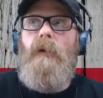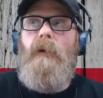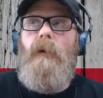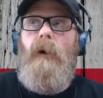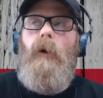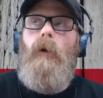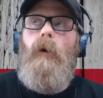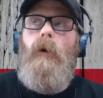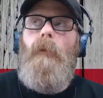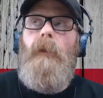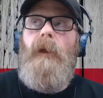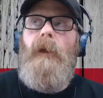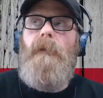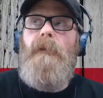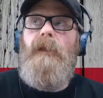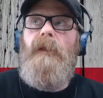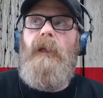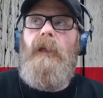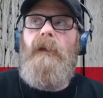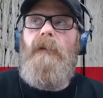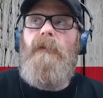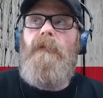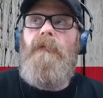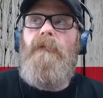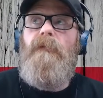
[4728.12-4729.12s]
maybe
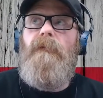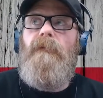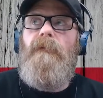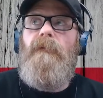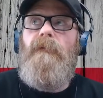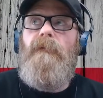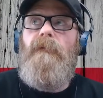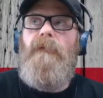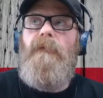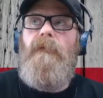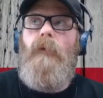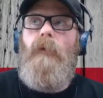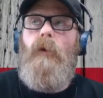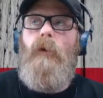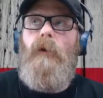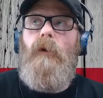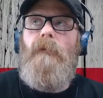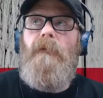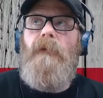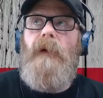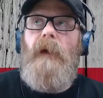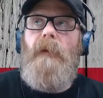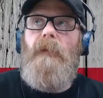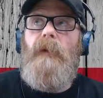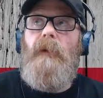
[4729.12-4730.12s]
like 4
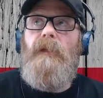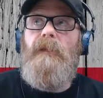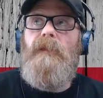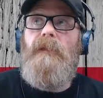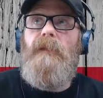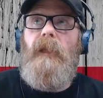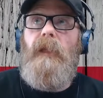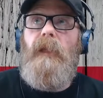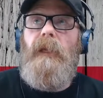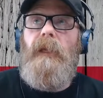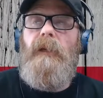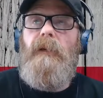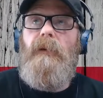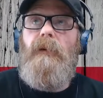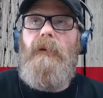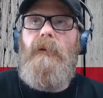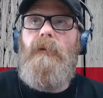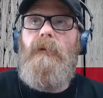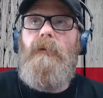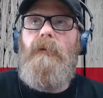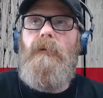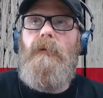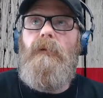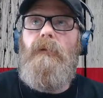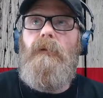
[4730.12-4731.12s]
or 5 months
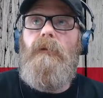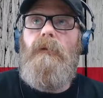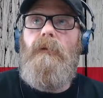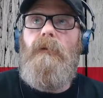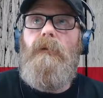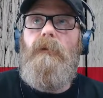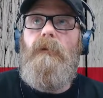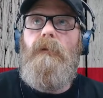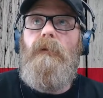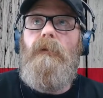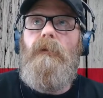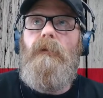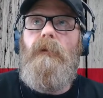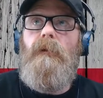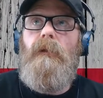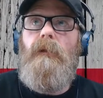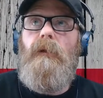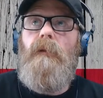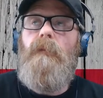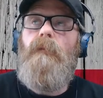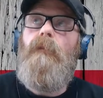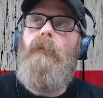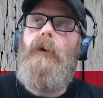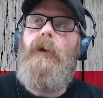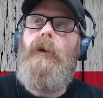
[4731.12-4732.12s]
later,
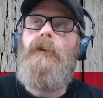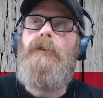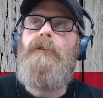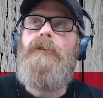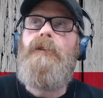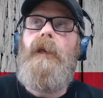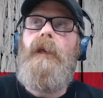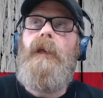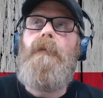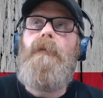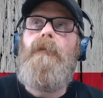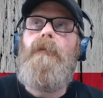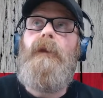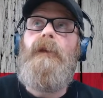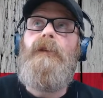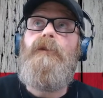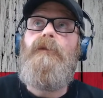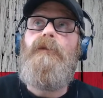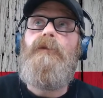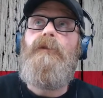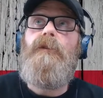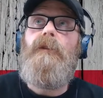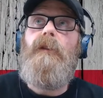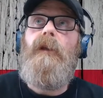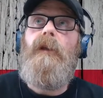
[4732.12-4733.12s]
March, April, May,
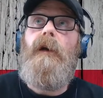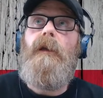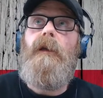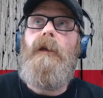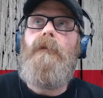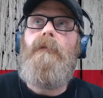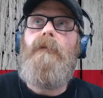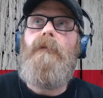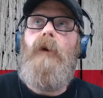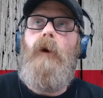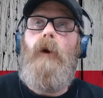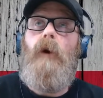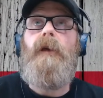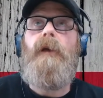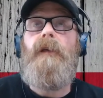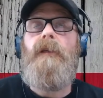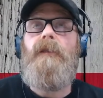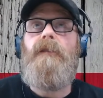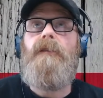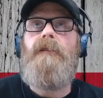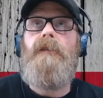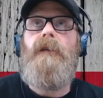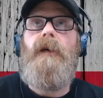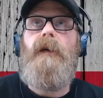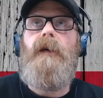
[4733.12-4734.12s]
June, July,
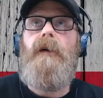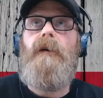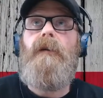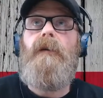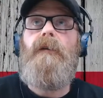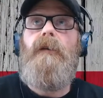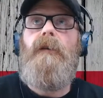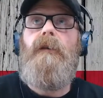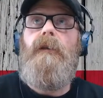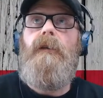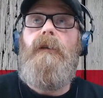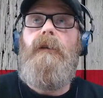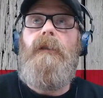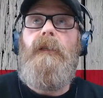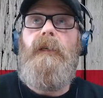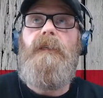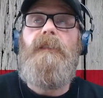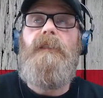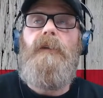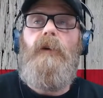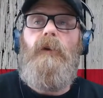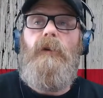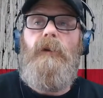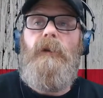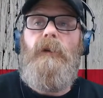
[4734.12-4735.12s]
August, yeah, they
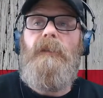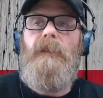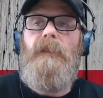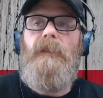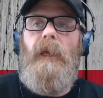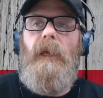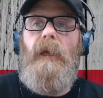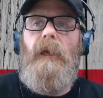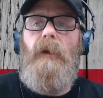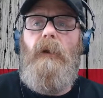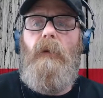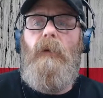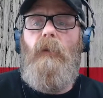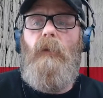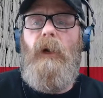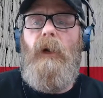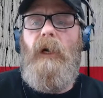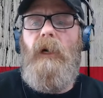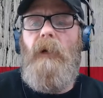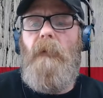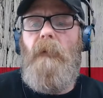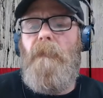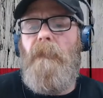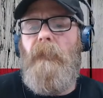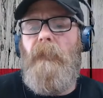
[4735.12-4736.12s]
started saying,
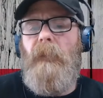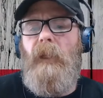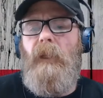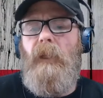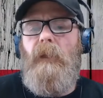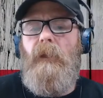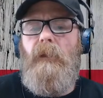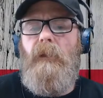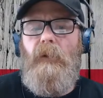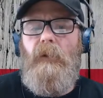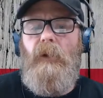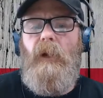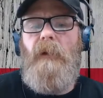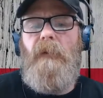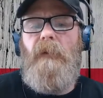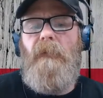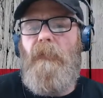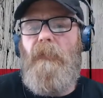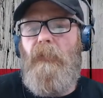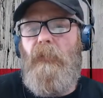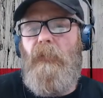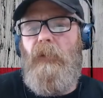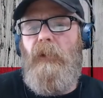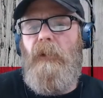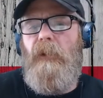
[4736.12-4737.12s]
well, they're not
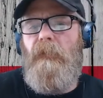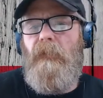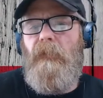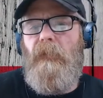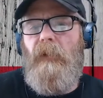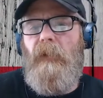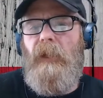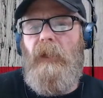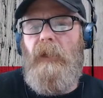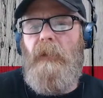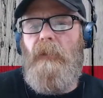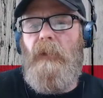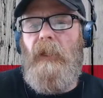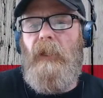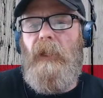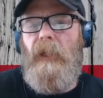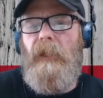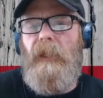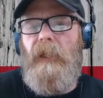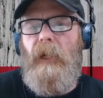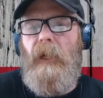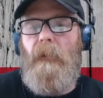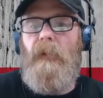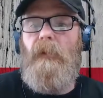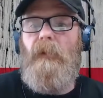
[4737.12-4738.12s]
free for any
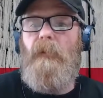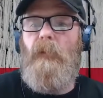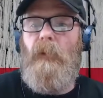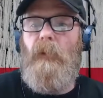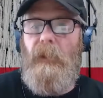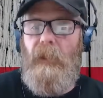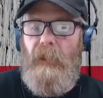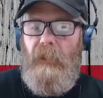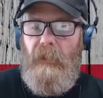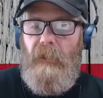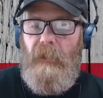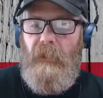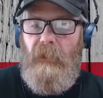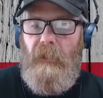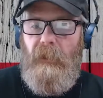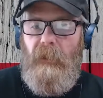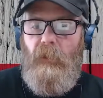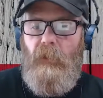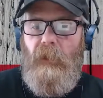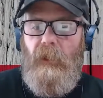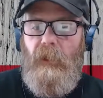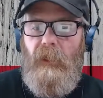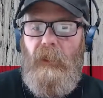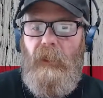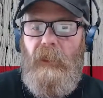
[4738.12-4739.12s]
plan now, but
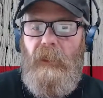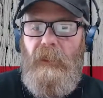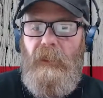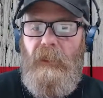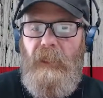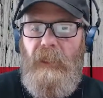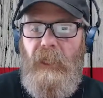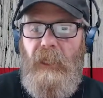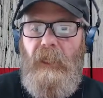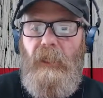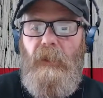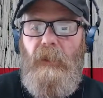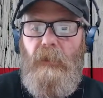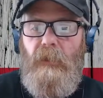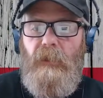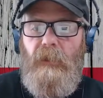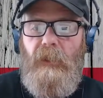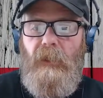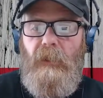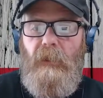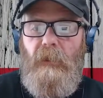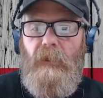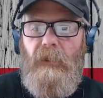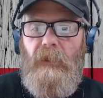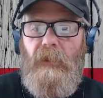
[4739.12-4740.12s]
you can continue
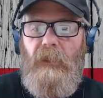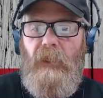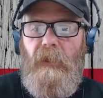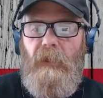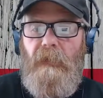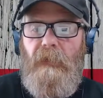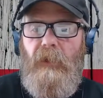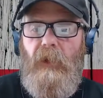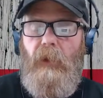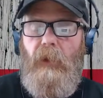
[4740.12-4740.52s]
to use gift